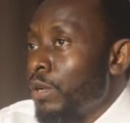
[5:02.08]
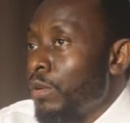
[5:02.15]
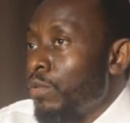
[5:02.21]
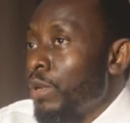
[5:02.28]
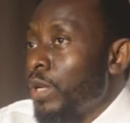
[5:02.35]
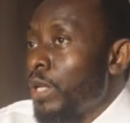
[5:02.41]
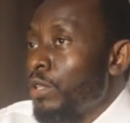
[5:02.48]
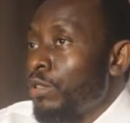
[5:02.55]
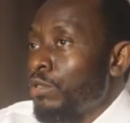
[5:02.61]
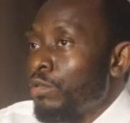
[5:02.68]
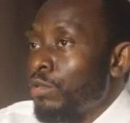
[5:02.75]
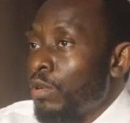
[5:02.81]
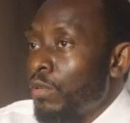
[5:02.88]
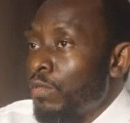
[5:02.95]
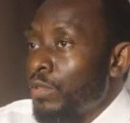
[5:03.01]
willing to
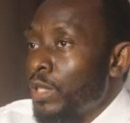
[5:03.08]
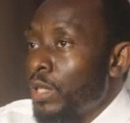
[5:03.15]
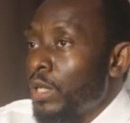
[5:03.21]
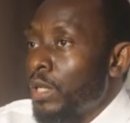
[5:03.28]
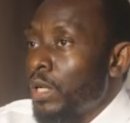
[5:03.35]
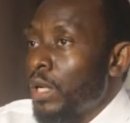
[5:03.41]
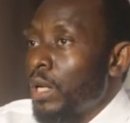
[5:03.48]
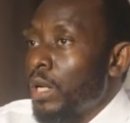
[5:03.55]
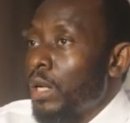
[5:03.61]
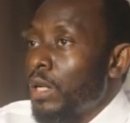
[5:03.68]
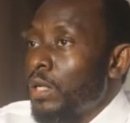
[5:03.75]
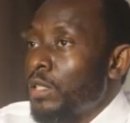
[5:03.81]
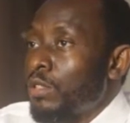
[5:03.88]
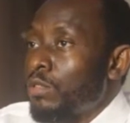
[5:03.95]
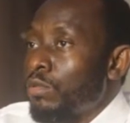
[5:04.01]
offtake
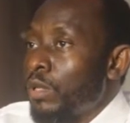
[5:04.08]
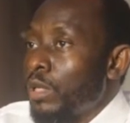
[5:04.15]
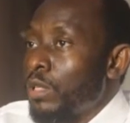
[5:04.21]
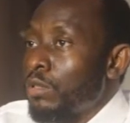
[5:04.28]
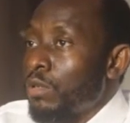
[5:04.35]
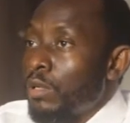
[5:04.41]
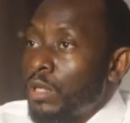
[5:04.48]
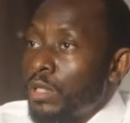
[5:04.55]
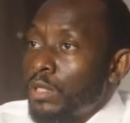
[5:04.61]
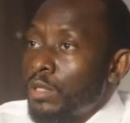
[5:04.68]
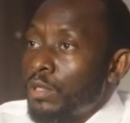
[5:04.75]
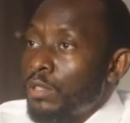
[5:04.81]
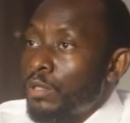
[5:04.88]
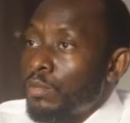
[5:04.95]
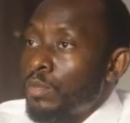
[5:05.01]
these trainees on
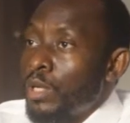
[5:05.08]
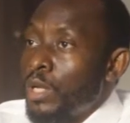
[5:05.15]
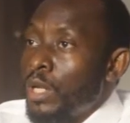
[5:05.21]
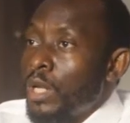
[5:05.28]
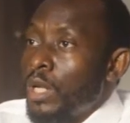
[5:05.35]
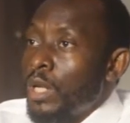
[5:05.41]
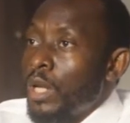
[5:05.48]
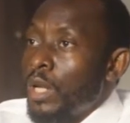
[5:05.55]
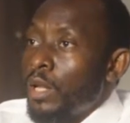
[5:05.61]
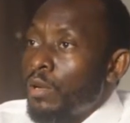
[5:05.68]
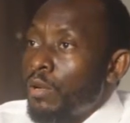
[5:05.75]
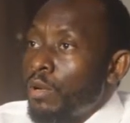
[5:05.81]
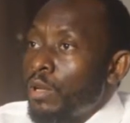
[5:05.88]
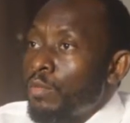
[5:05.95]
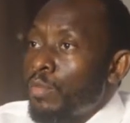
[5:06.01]
internship.
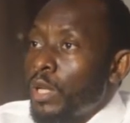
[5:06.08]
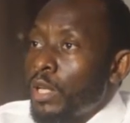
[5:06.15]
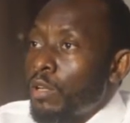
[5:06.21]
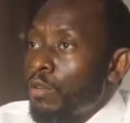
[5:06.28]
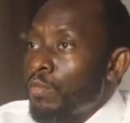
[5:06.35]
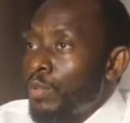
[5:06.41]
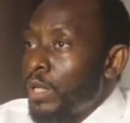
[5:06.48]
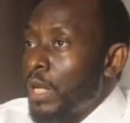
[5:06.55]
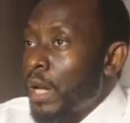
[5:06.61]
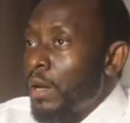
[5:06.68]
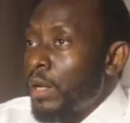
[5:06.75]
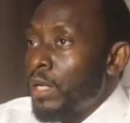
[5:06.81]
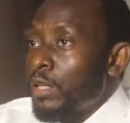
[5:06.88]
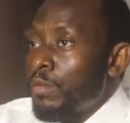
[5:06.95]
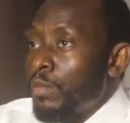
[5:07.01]
It may not be
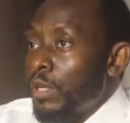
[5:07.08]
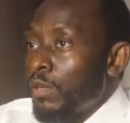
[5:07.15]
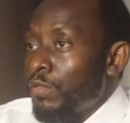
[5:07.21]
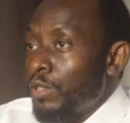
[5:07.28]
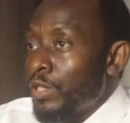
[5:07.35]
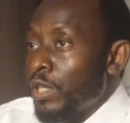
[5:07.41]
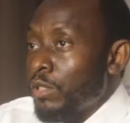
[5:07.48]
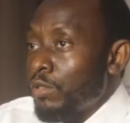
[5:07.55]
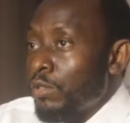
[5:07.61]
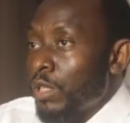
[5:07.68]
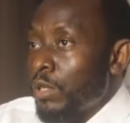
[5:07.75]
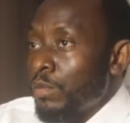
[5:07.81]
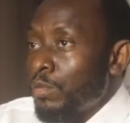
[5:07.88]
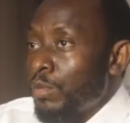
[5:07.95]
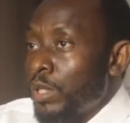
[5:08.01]
directly beneficial to
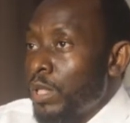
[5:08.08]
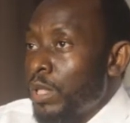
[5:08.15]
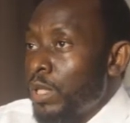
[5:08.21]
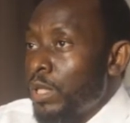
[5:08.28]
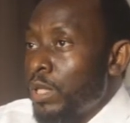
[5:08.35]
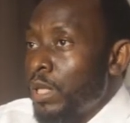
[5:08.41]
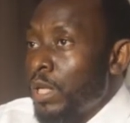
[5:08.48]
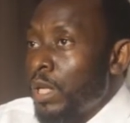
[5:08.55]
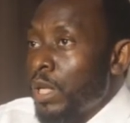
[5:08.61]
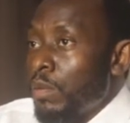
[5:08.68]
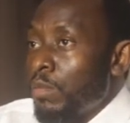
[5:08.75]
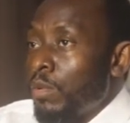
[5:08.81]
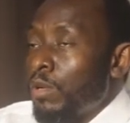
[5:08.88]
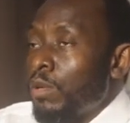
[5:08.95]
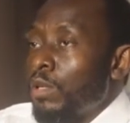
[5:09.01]
them immediately,
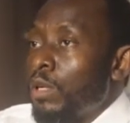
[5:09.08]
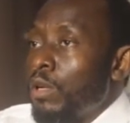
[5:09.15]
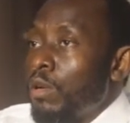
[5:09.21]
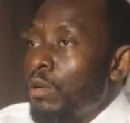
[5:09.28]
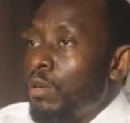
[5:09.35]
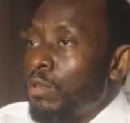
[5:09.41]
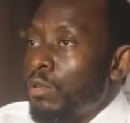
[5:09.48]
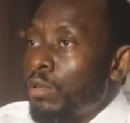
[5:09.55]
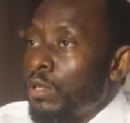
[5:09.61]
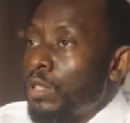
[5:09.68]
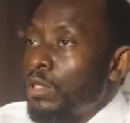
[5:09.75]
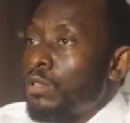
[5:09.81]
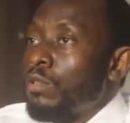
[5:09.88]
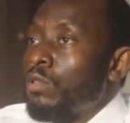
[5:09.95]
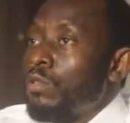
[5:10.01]
But on the long run,
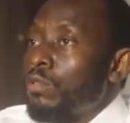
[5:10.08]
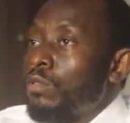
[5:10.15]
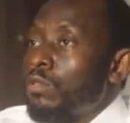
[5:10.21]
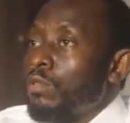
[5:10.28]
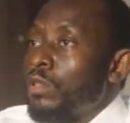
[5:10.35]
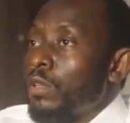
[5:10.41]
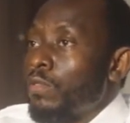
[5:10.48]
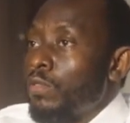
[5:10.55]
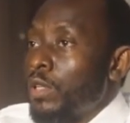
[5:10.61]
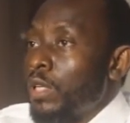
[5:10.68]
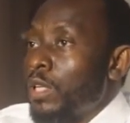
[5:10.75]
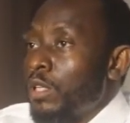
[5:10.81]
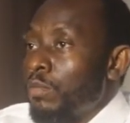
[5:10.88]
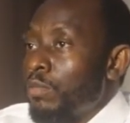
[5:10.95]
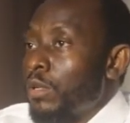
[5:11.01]
it's going to
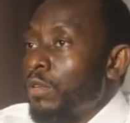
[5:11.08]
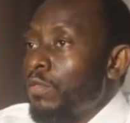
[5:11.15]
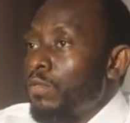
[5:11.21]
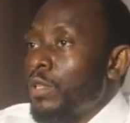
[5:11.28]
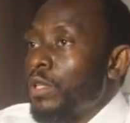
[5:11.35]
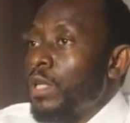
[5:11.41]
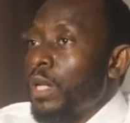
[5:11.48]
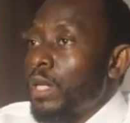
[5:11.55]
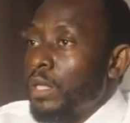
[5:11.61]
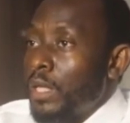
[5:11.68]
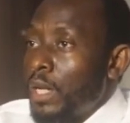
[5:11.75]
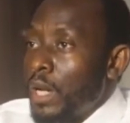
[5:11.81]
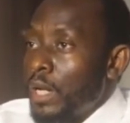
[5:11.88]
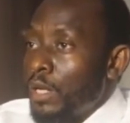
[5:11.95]
definitely benefit the entire